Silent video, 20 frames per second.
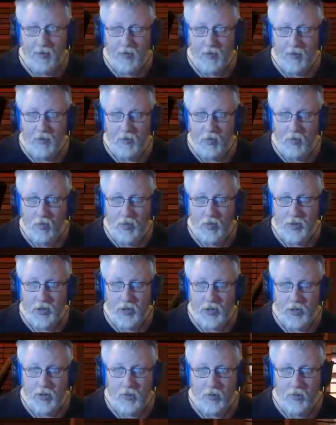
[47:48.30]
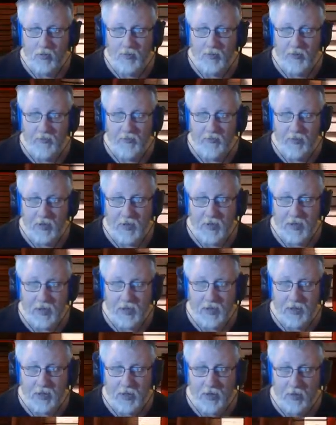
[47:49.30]
what one should I go for first? I
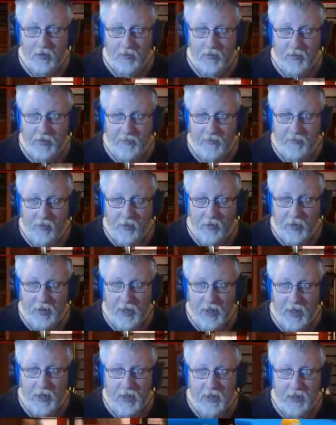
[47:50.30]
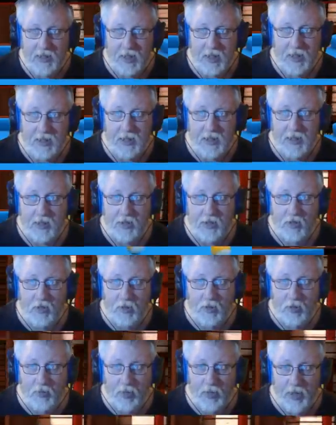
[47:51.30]
should go for the 14 because that's in an
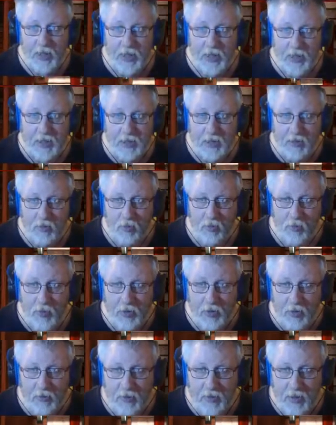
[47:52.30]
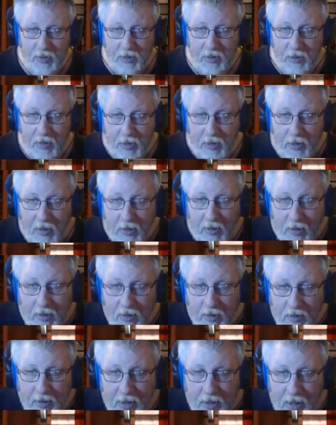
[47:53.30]
awkward place, and I'll open up the
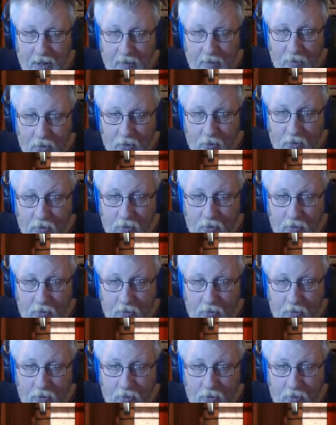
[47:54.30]
8 ball.